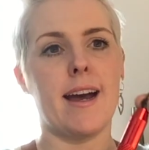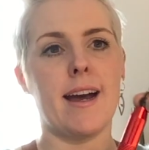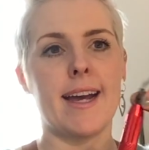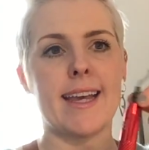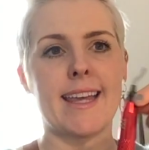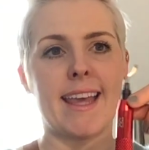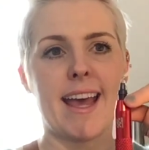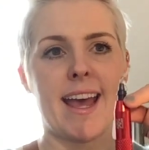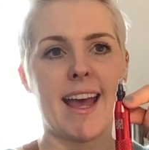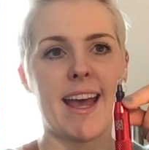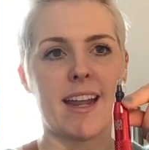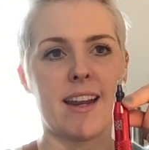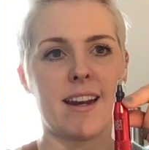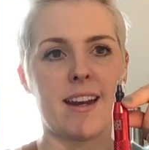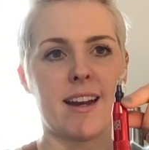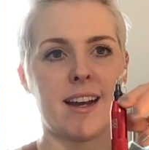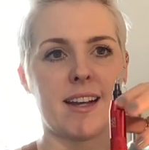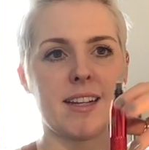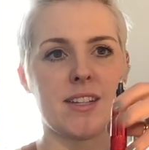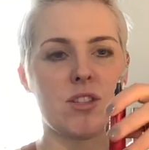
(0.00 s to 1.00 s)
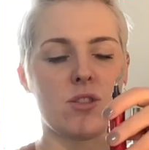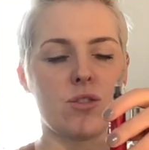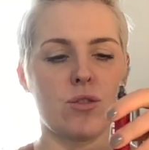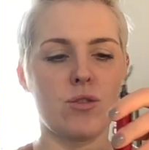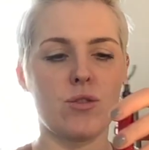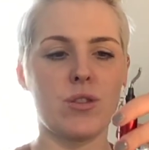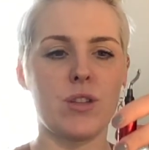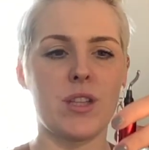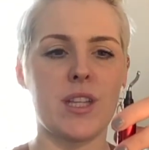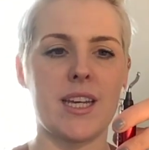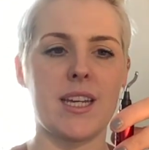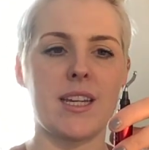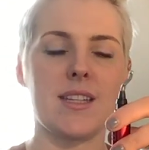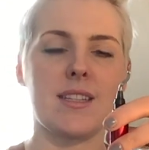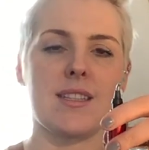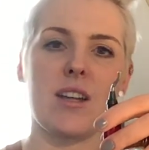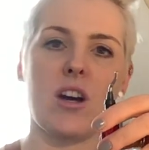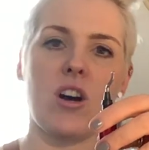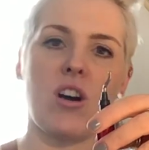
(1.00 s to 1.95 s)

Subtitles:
Again, I saw this